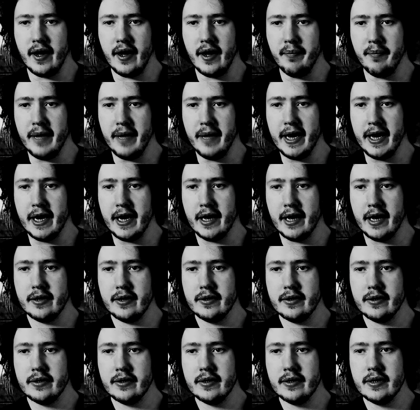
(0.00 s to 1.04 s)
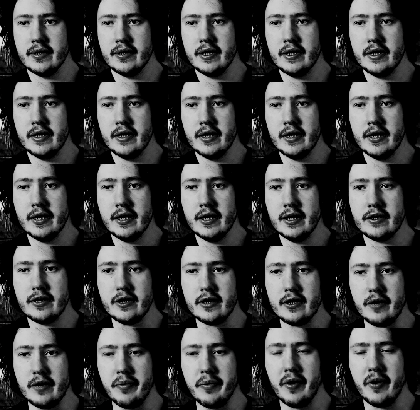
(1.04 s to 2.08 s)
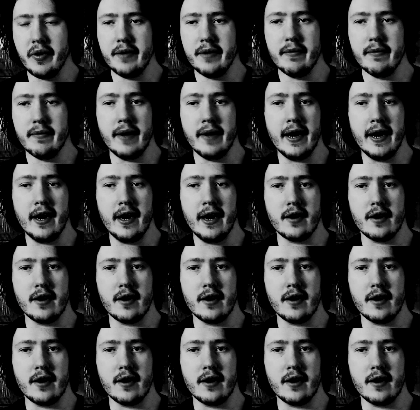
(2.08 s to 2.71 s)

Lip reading: man, to the point where